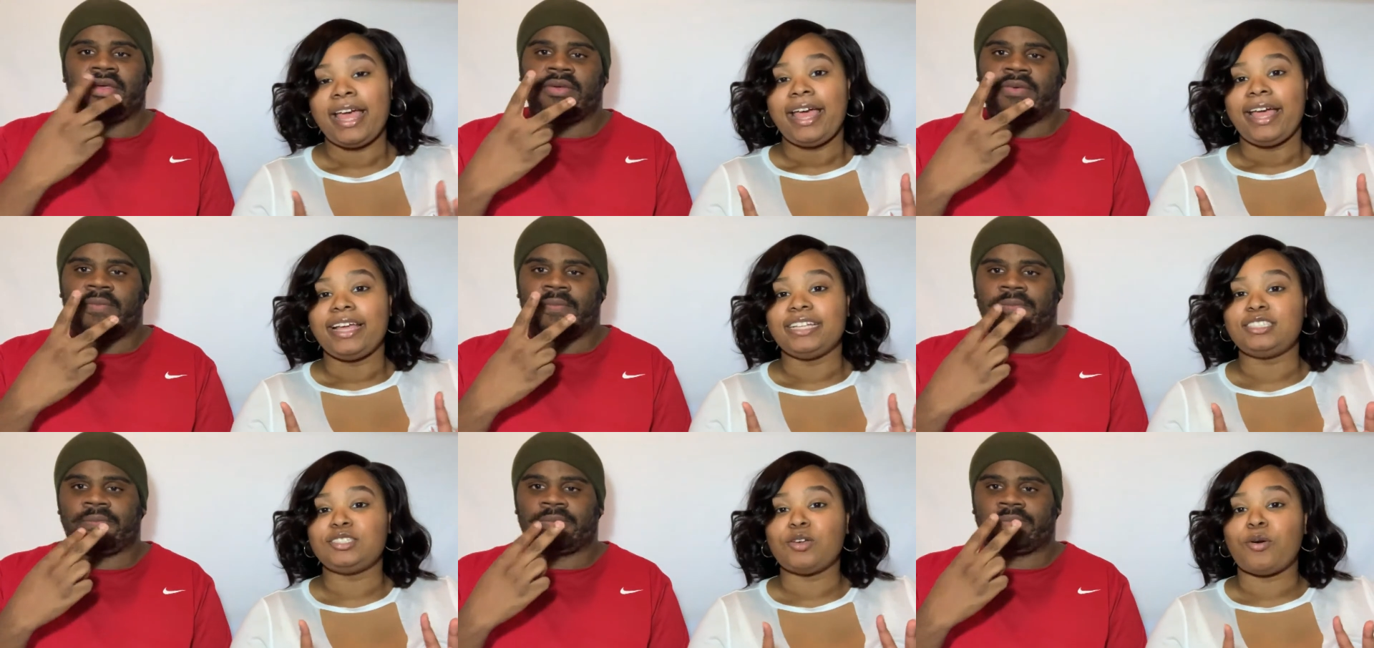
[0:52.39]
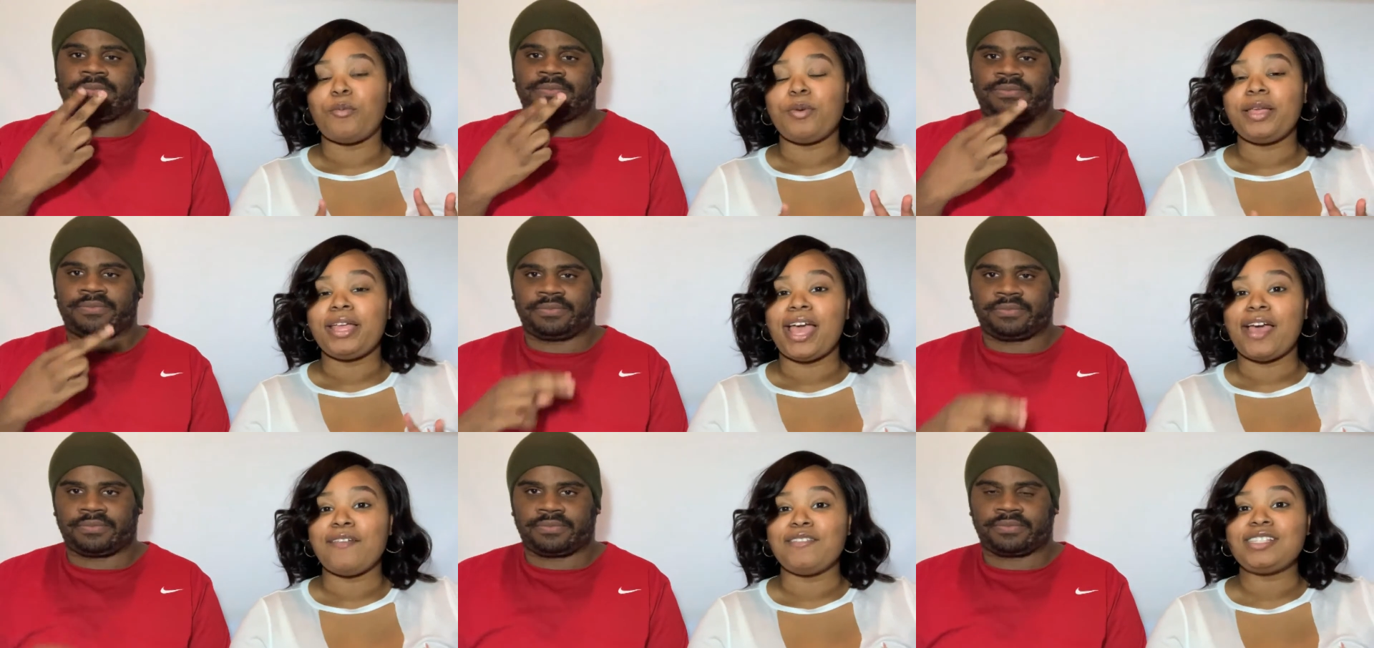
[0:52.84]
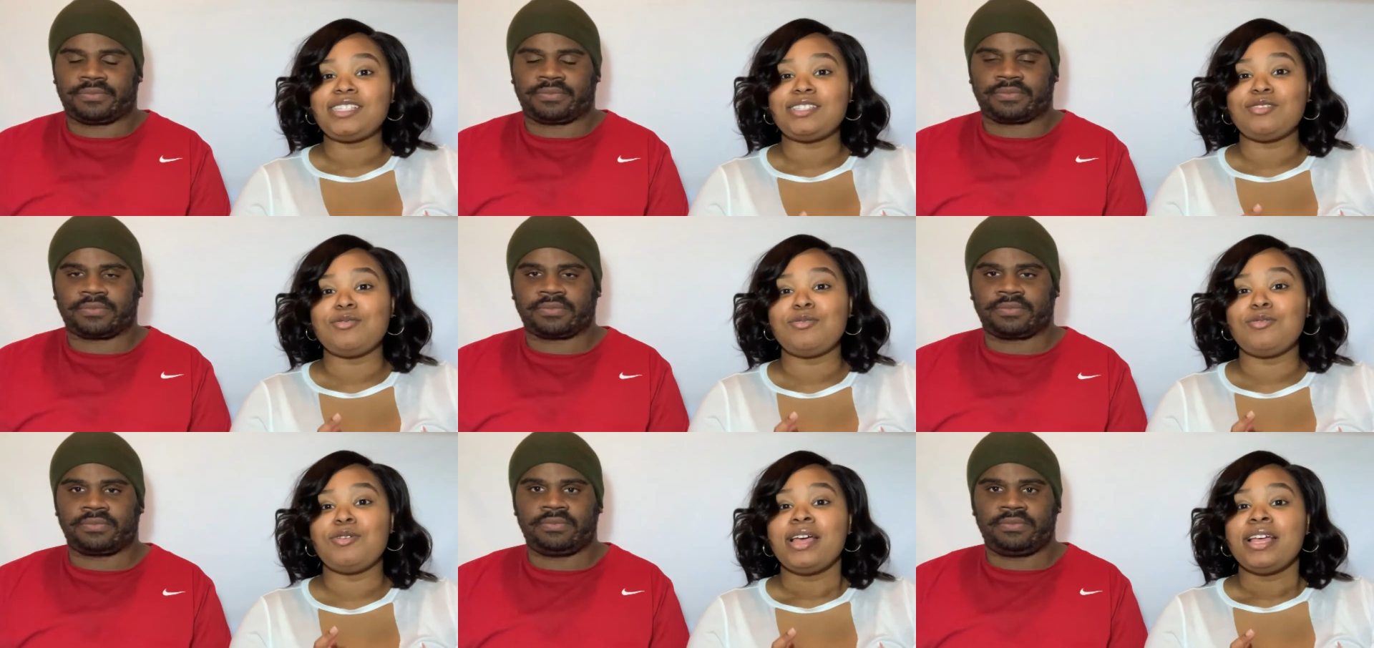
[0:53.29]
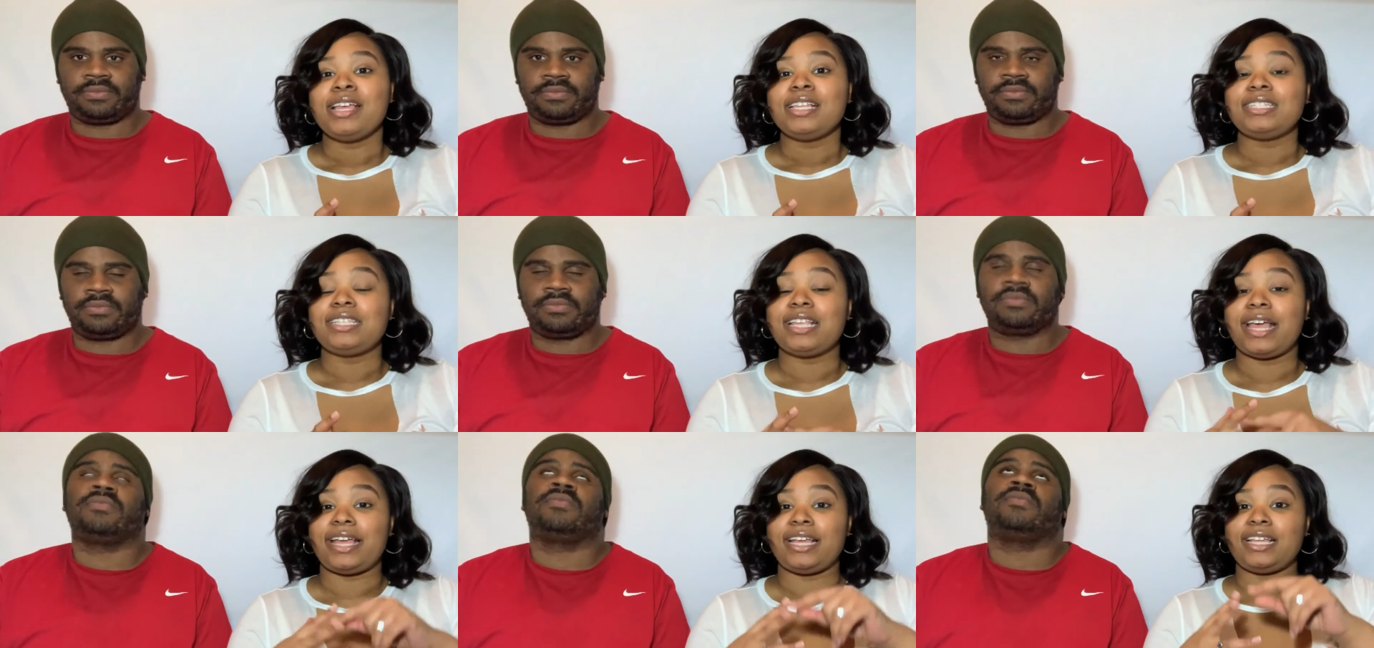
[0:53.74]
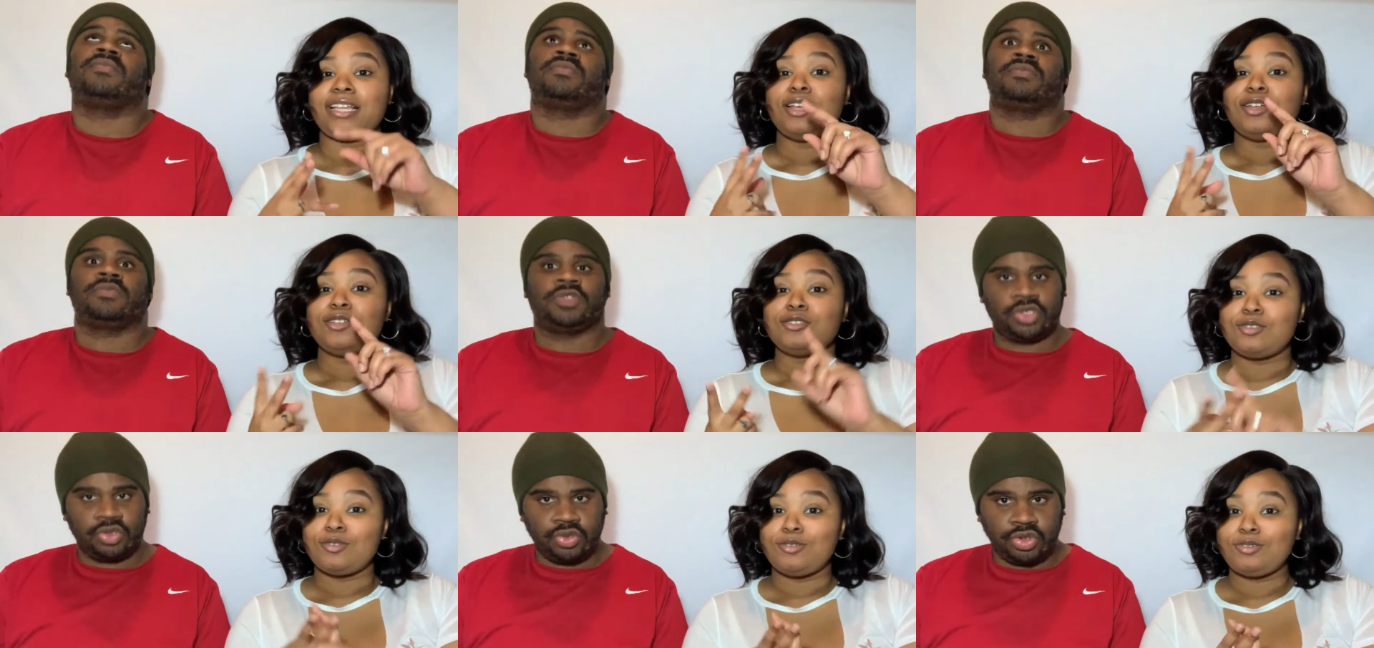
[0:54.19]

Speaker 1: And so we have to say two,